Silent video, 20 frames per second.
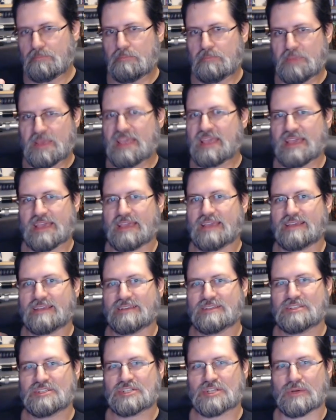being
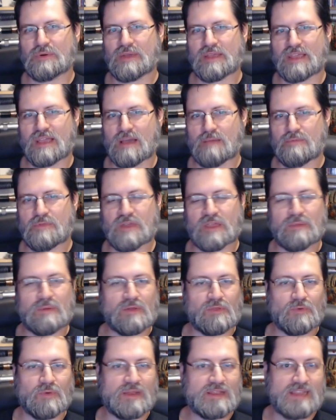showing up. Think about
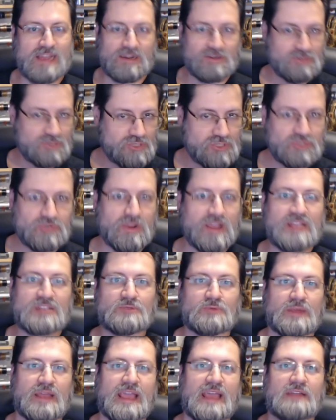the way Doctor
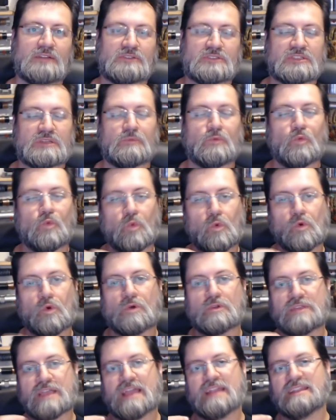Strange would handle some
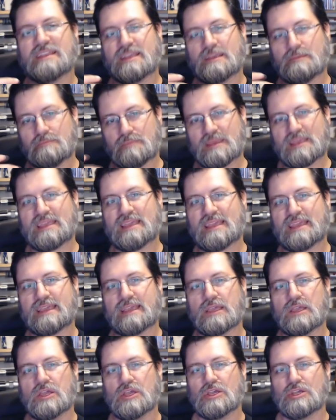world ending
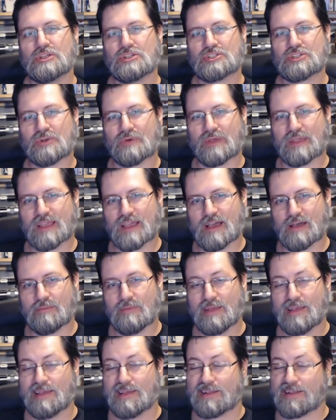being showing up.
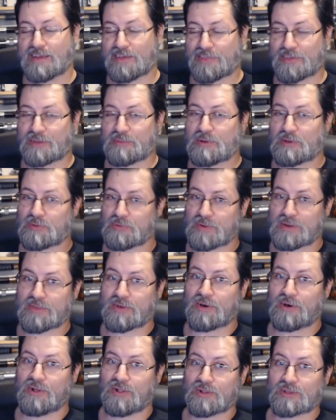Now think about the way the
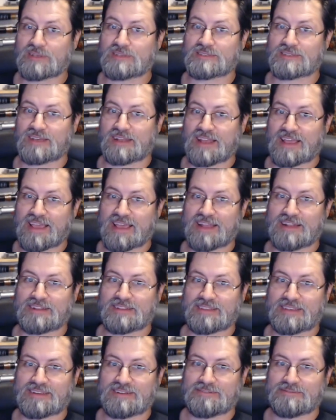Hulk is going to handle
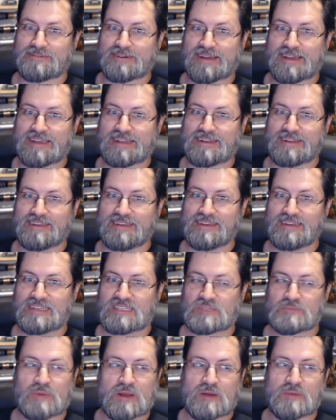it, right?
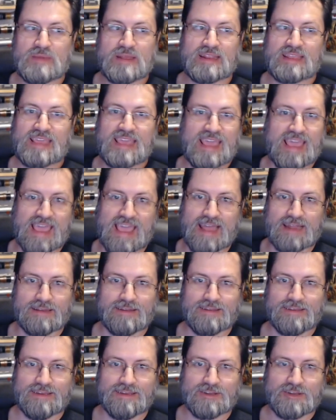Spider-Man can. not
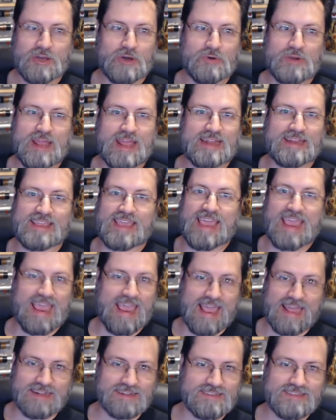Conan
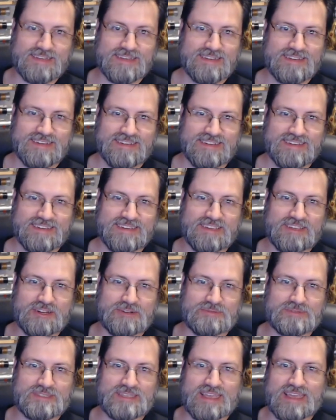can't. You know what
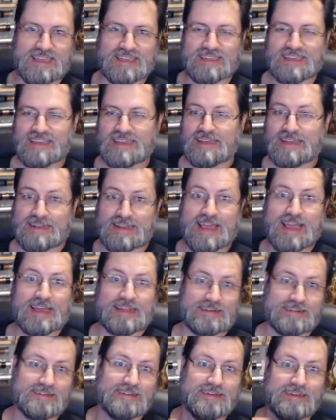I'm saying?
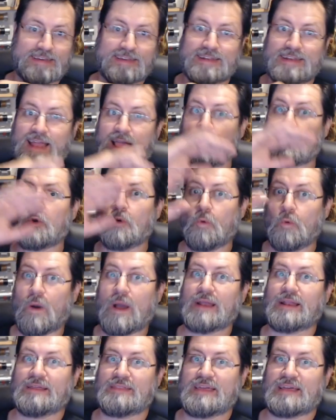Not not
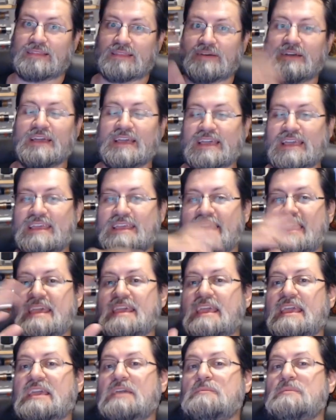quite on that level. He, he,
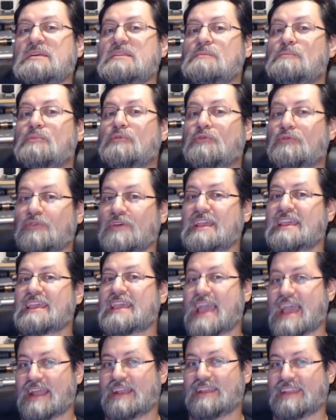he could be the
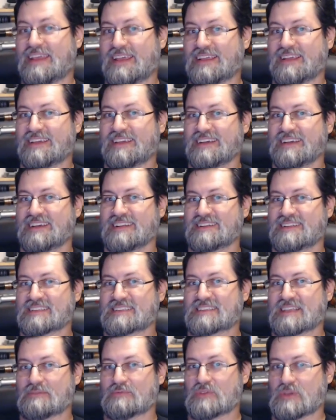pre-ending to
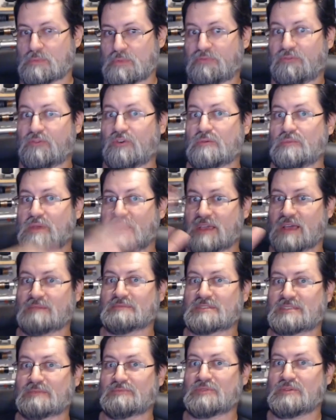something before it
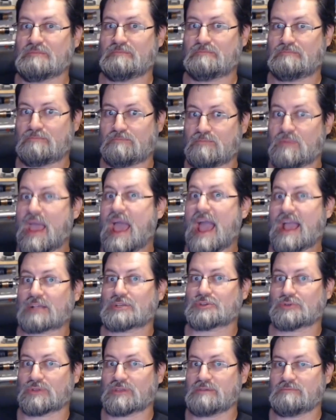becomes something
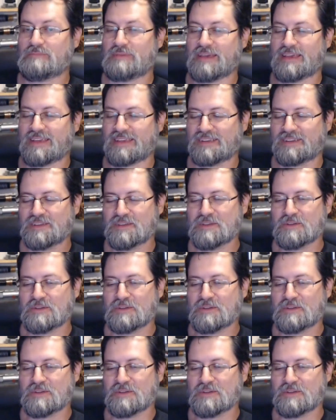actually big.